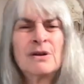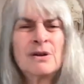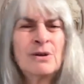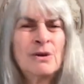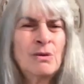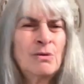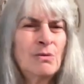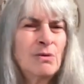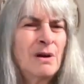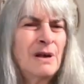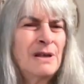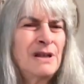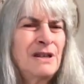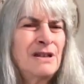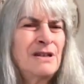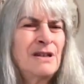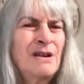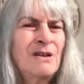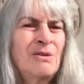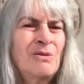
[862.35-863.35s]
who want to
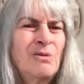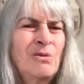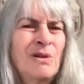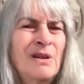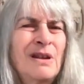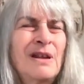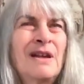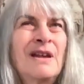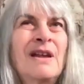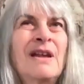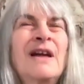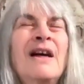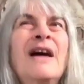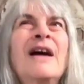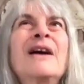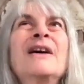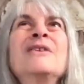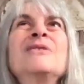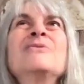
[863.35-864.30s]
know how